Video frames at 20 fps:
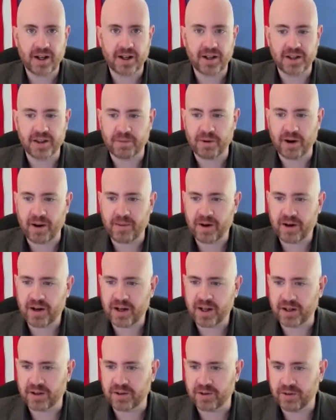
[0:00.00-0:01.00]
in the
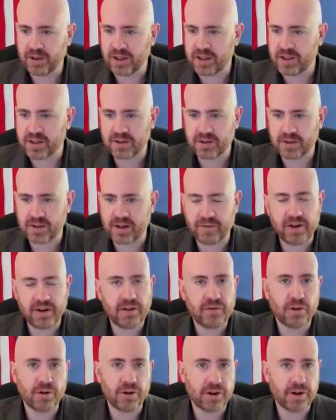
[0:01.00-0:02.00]
primary, and only
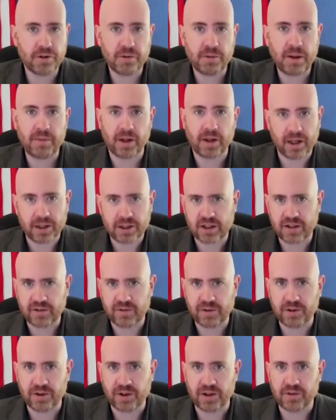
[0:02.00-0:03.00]
7,400 people actually
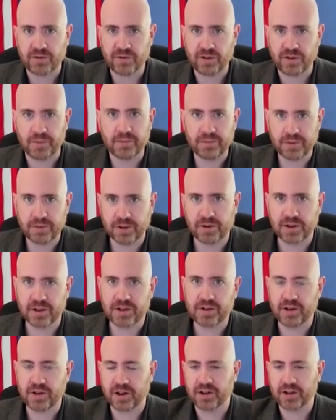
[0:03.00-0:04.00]
voted from your
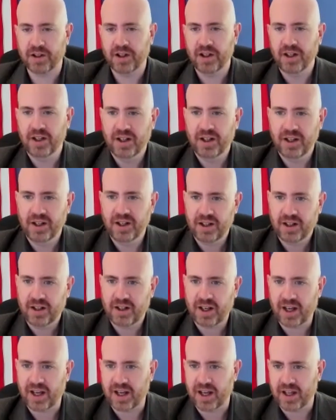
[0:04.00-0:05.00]
district.
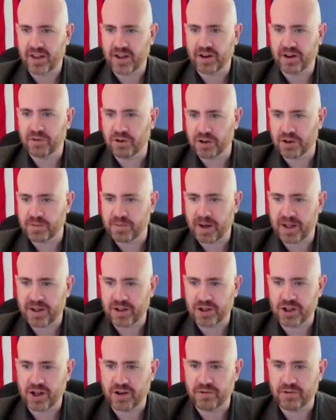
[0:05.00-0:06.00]
And then, of course, by
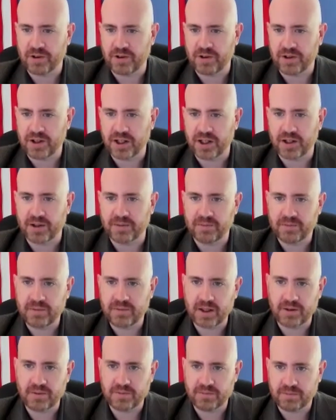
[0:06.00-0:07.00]
the general,
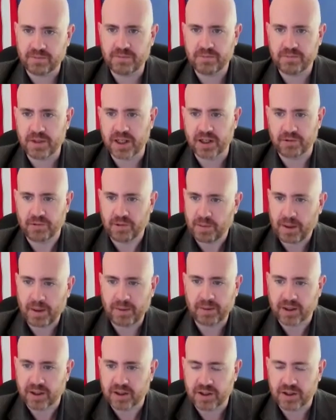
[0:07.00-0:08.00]
being a
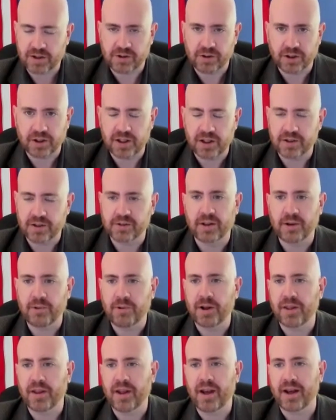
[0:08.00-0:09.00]
Republican district, he easily
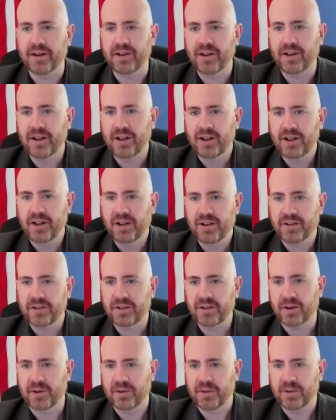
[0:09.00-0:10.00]
won that.
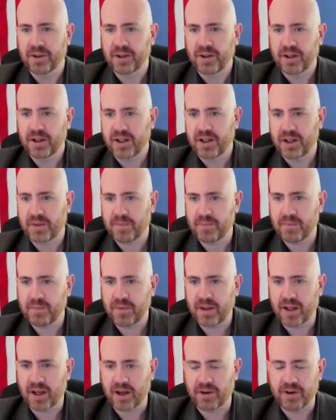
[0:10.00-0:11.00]
So,
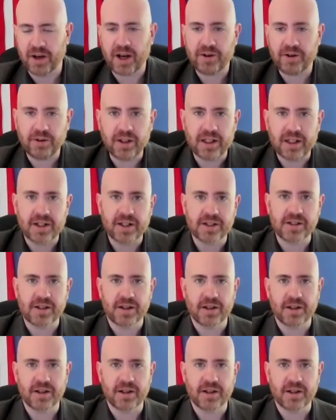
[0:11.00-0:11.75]
not only does